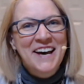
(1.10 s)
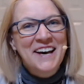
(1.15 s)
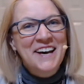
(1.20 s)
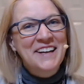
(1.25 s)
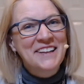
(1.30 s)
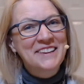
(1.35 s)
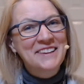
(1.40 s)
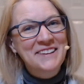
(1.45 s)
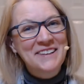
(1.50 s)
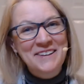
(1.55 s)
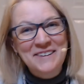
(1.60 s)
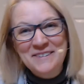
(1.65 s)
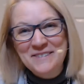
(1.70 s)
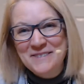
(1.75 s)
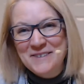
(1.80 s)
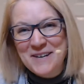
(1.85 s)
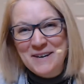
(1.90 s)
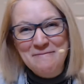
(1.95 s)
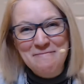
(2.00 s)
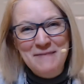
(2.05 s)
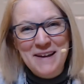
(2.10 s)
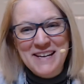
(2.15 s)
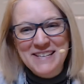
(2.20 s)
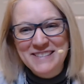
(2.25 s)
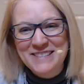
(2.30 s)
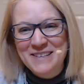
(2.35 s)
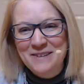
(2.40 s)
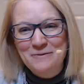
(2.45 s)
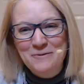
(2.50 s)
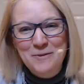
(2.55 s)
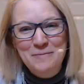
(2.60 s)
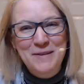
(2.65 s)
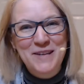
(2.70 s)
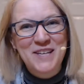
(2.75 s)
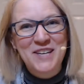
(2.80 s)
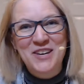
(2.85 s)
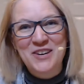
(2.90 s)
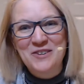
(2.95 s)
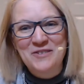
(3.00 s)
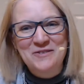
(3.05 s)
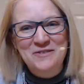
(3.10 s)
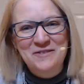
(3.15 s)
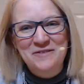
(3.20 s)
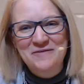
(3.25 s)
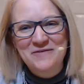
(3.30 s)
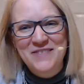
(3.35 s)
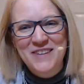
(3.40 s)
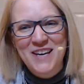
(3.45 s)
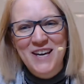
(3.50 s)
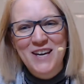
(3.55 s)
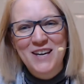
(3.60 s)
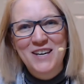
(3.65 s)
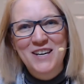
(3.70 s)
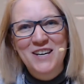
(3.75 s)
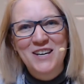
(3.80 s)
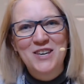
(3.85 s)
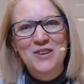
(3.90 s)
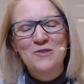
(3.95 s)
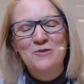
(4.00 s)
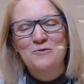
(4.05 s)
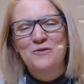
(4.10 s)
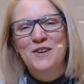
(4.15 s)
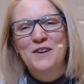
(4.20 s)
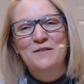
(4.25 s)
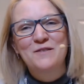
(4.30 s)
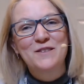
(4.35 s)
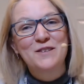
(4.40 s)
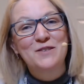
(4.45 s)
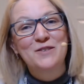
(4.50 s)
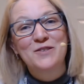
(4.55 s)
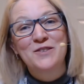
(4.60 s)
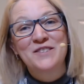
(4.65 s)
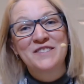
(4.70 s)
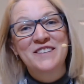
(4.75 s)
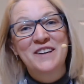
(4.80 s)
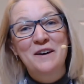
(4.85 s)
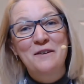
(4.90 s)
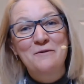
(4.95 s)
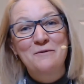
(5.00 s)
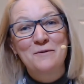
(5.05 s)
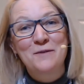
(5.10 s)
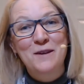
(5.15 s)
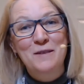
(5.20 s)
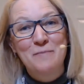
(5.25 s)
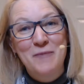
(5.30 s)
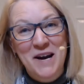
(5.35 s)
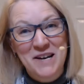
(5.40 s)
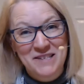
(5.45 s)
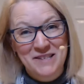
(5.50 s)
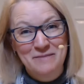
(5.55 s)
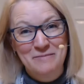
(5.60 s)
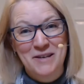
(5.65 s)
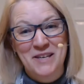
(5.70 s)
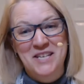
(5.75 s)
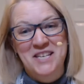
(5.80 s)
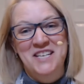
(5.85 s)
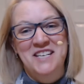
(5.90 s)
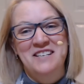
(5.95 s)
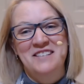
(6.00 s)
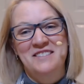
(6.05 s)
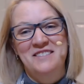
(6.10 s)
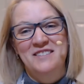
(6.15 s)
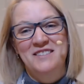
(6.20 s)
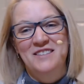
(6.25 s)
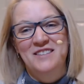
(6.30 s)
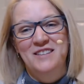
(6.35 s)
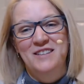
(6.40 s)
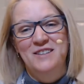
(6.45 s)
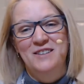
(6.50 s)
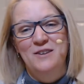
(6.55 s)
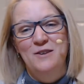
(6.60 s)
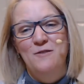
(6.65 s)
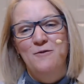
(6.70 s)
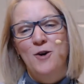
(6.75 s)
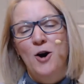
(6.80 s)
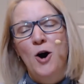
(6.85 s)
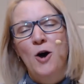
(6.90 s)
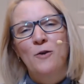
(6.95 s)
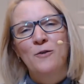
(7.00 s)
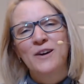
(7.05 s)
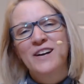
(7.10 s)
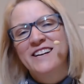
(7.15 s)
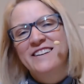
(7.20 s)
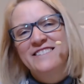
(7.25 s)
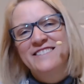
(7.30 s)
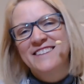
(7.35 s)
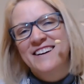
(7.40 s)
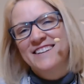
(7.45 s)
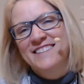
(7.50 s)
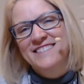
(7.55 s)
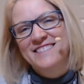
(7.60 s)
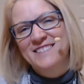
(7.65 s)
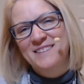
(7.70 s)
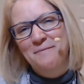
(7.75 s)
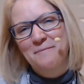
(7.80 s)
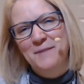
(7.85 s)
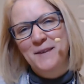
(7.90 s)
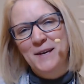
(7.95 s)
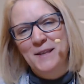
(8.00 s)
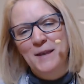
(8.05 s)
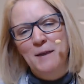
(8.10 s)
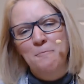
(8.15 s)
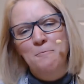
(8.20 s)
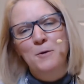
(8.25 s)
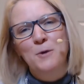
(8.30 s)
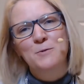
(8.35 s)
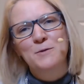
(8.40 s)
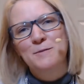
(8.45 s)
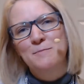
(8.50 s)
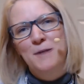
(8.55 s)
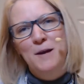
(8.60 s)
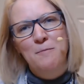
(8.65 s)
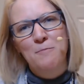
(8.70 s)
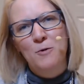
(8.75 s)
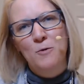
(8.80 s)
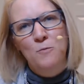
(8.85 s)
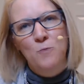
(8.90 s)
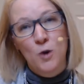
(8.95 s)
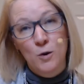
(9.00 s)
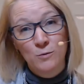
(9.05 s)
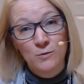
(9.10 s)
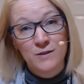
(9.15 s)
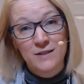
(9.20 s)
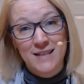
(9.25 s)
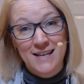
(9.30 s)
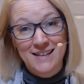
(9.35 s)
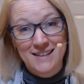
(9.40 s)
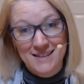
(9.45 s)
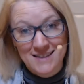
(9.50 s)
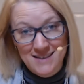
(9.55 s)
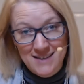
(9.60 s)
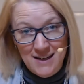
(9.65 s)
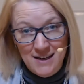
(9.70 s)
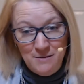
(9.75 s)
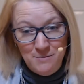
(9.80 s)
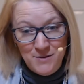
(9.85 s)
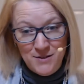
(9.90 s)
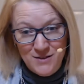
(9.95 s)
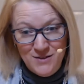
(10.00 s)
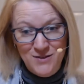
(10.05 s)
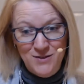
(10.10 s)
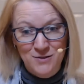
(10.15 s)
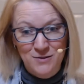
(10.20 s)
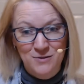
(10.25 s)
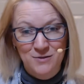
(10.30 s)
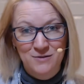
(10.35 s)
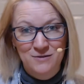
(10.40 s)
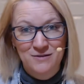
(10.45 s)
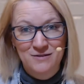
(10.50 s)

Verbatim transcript: Hello, amazing woman, you. You've gifted yourself with possibilities. You've already done something that most people won't take the time to do.